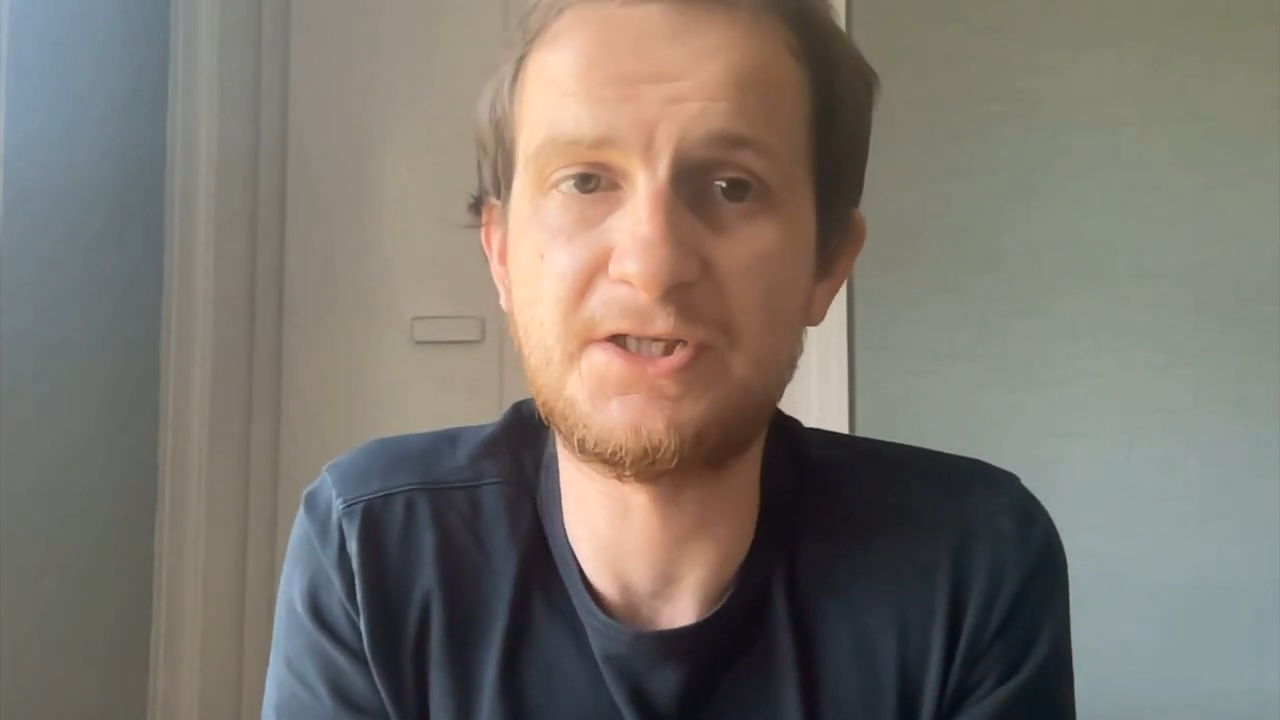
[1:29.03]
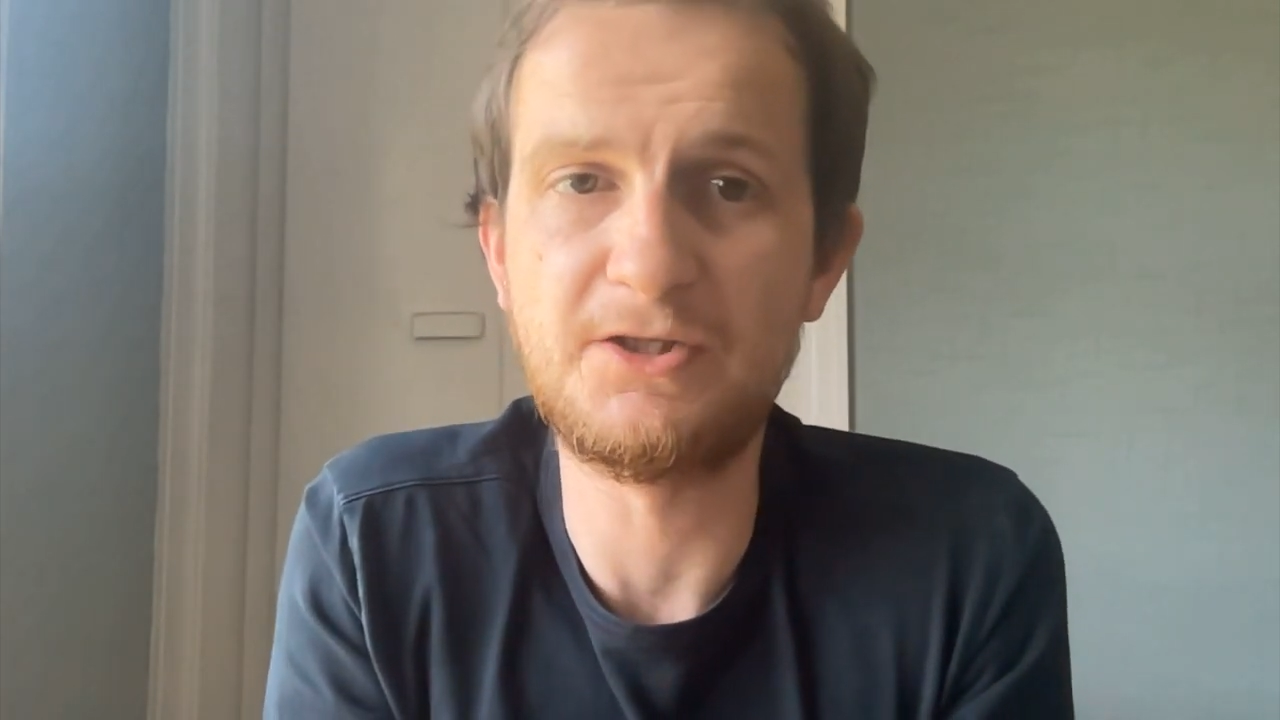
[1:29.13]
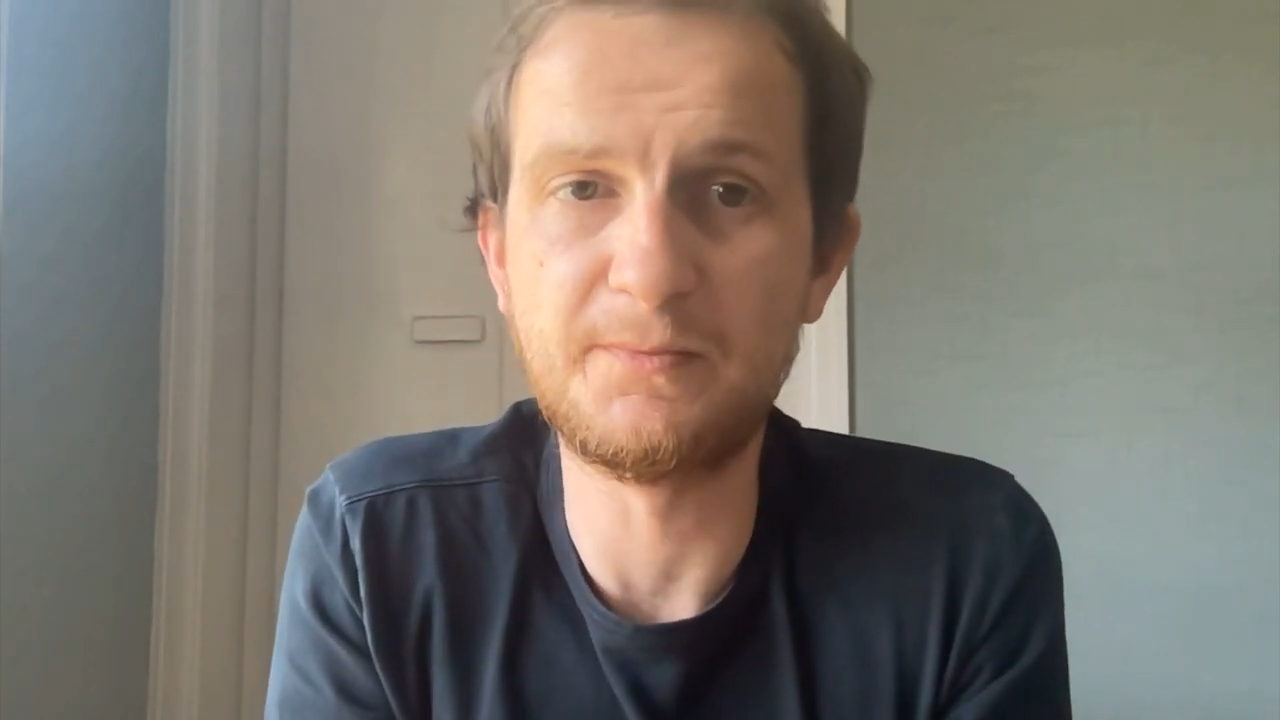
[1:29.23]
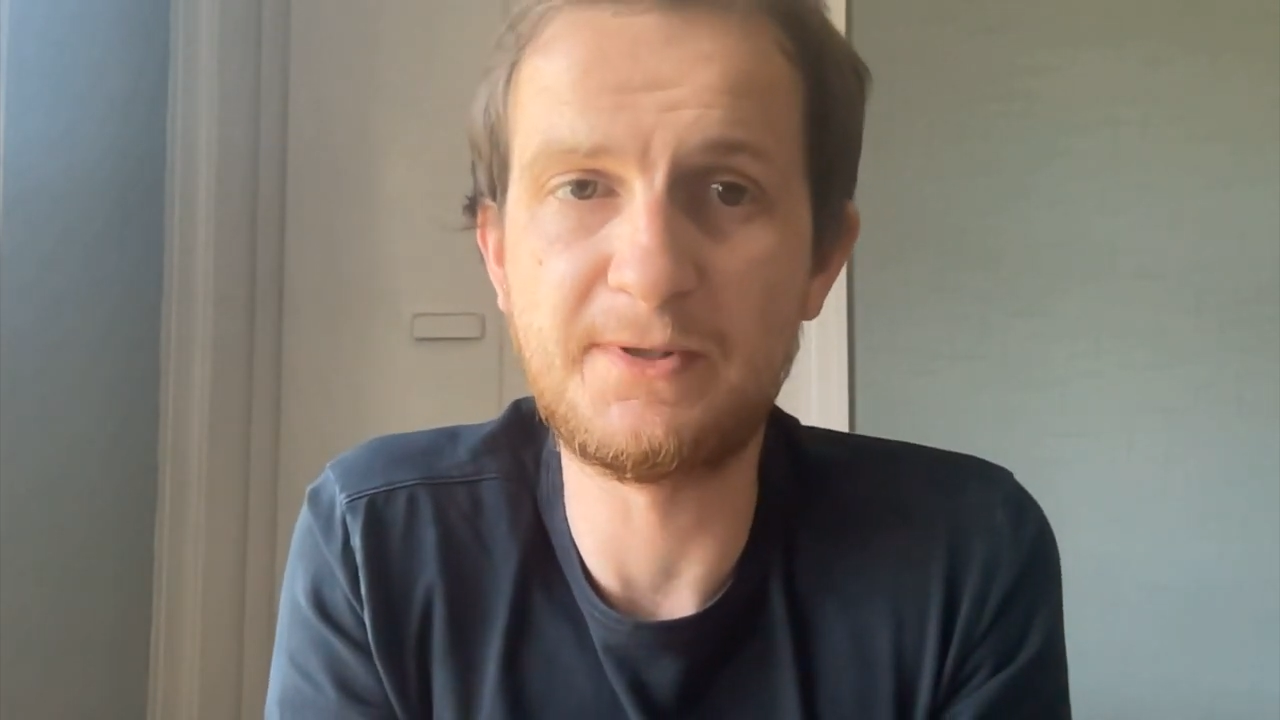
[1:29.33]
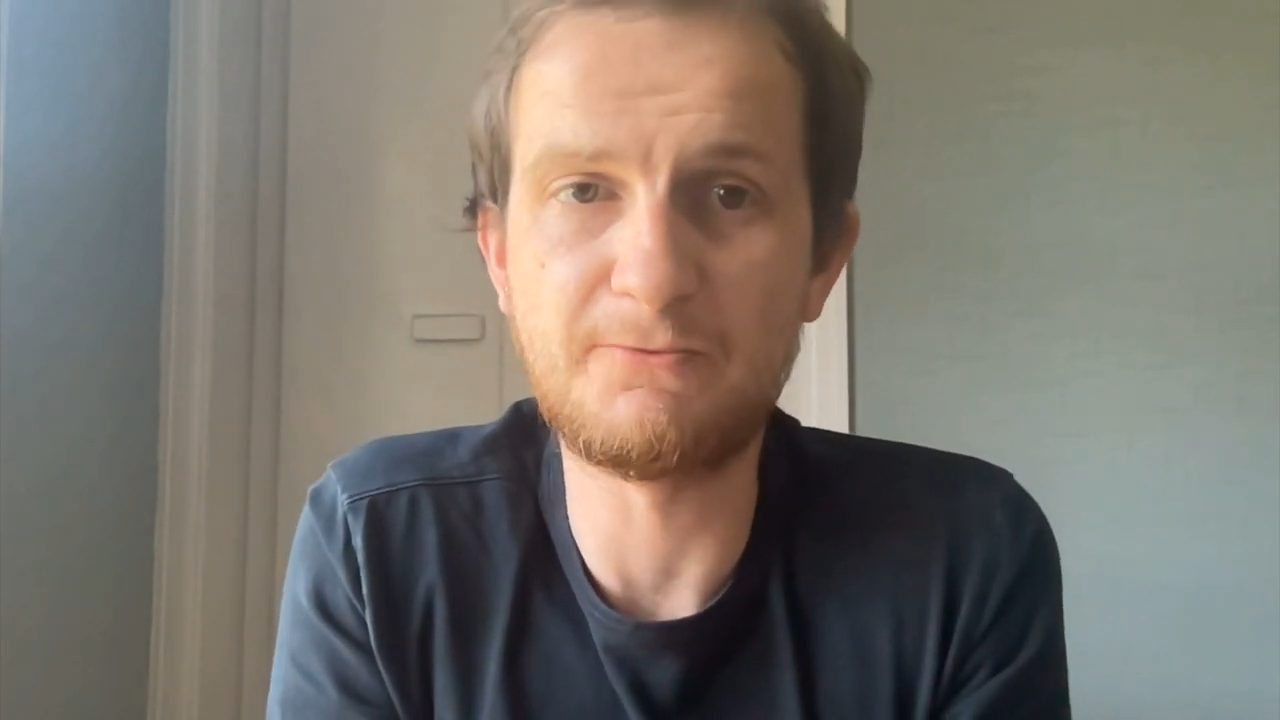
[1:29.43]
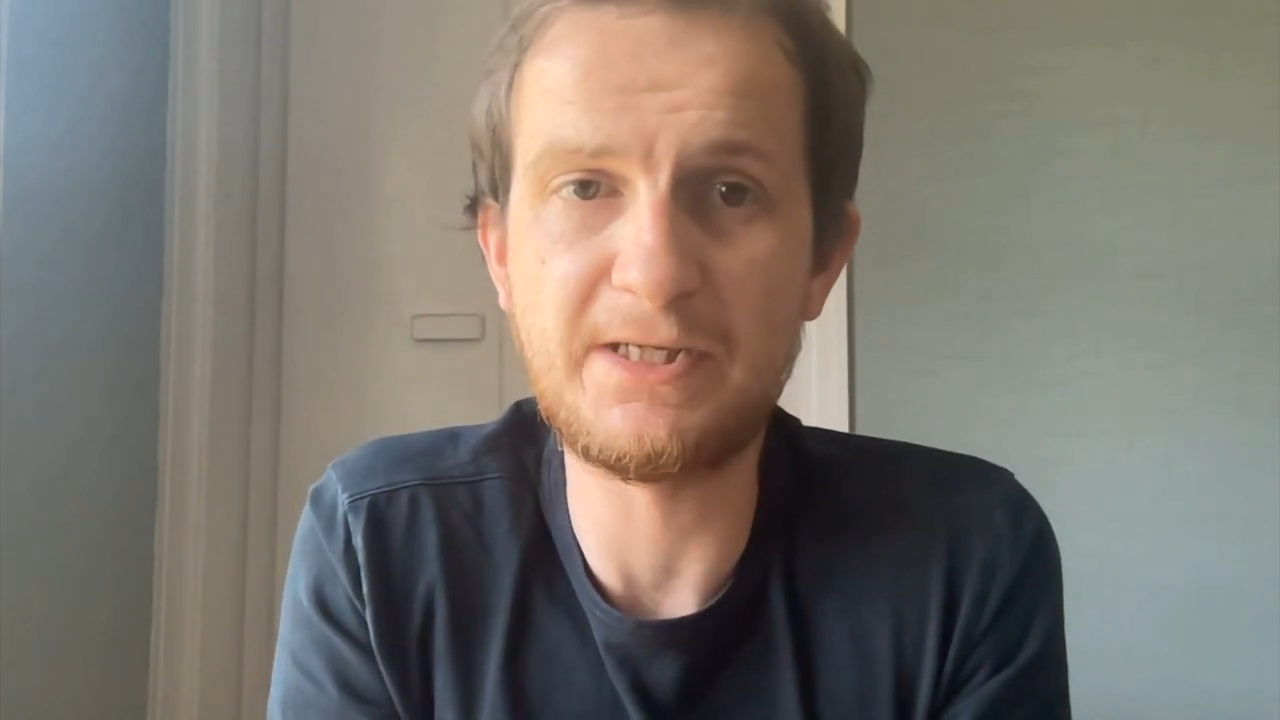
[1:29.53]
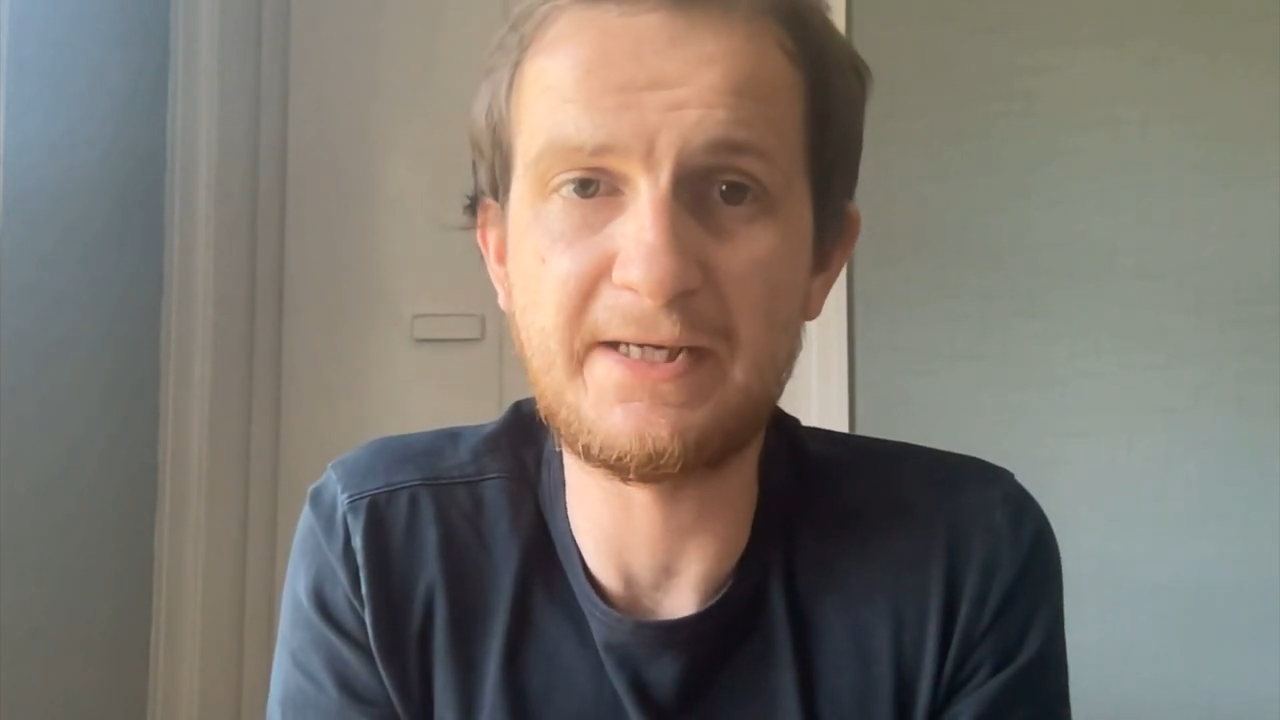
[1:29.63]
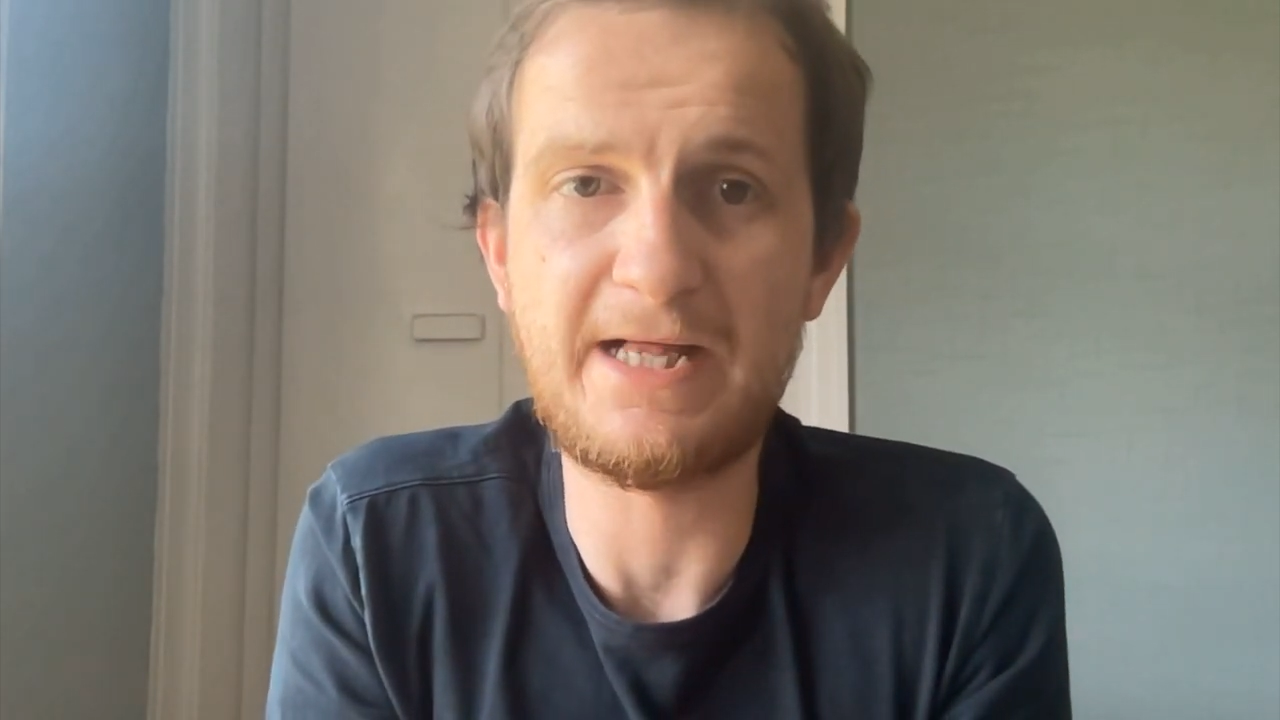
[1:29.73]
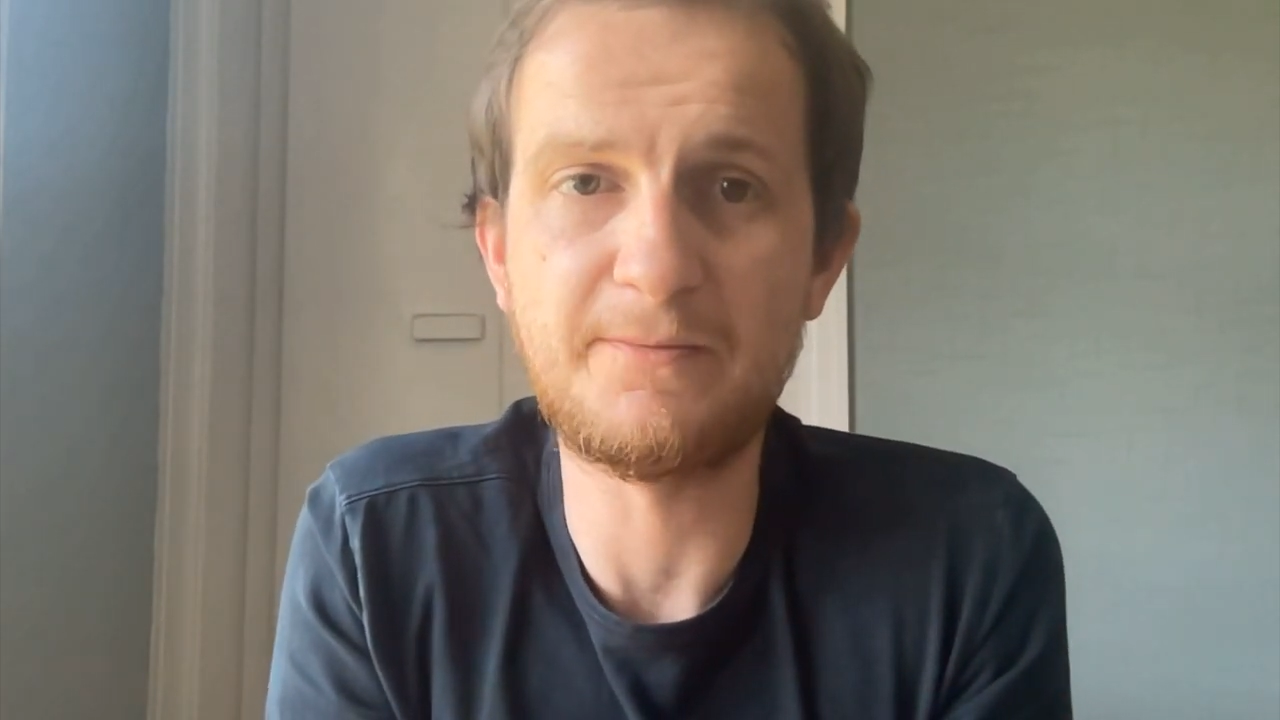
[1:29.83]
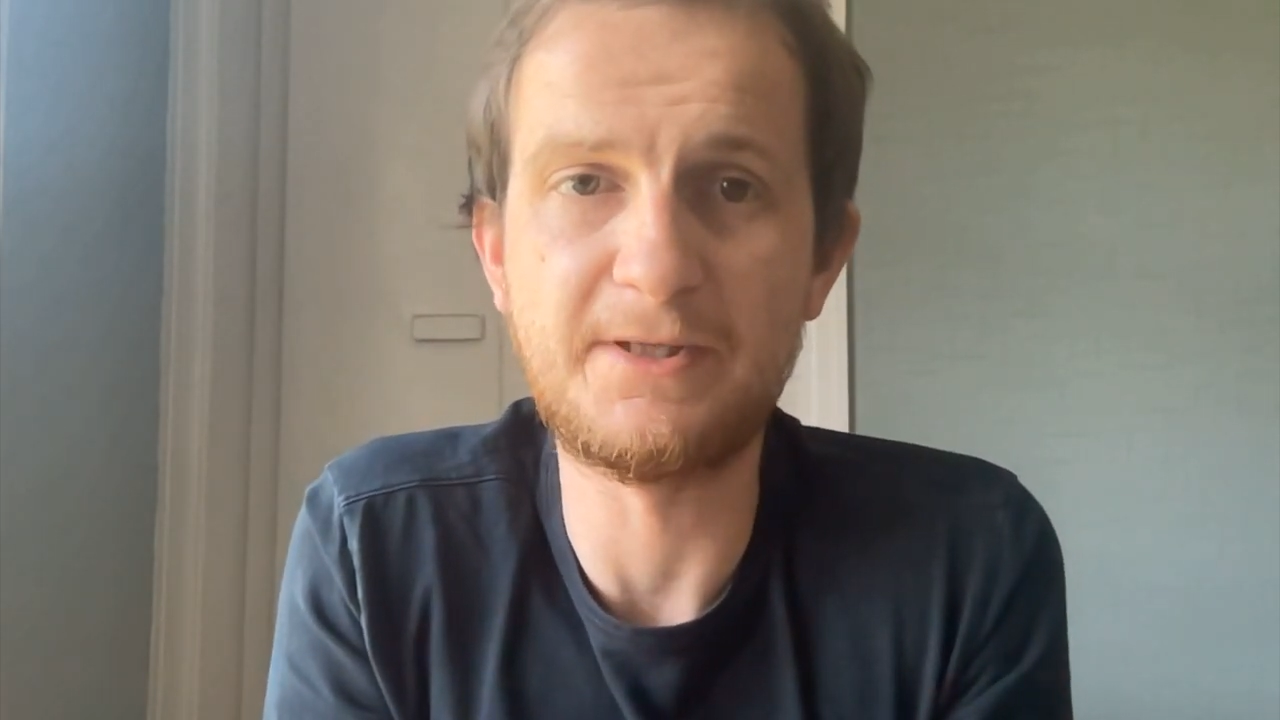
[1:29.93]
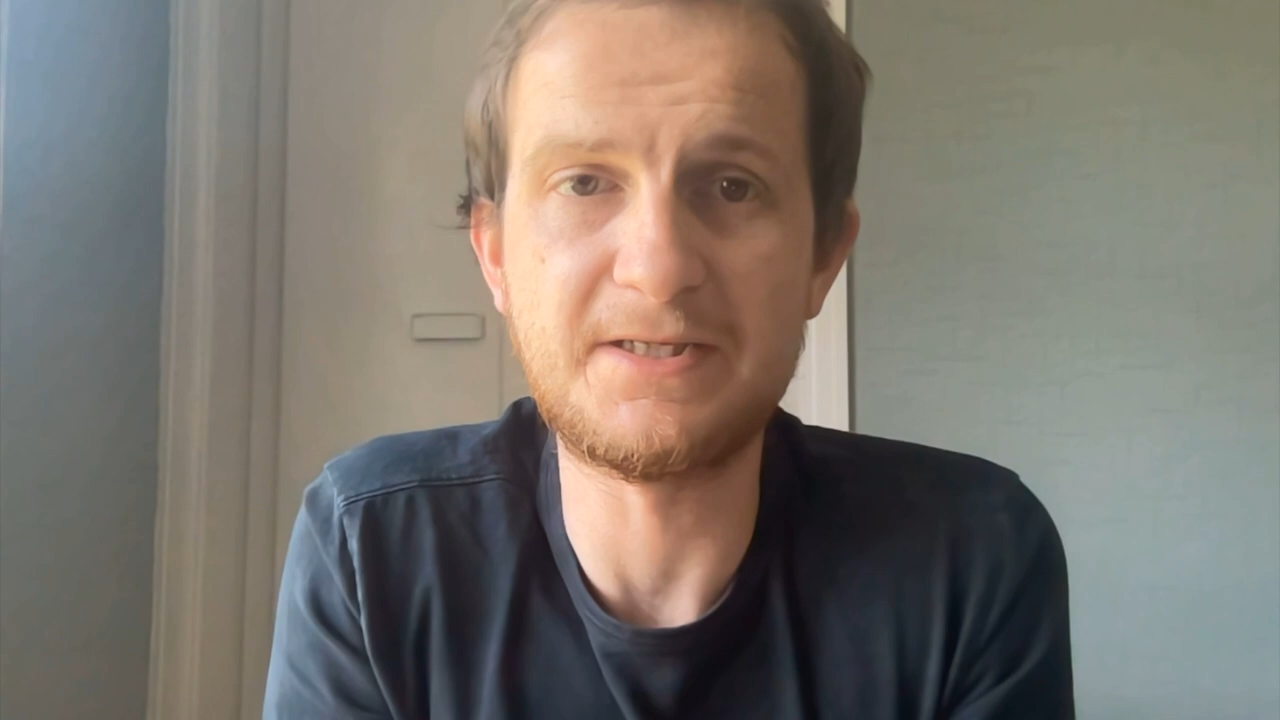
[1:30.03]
you'll be really helping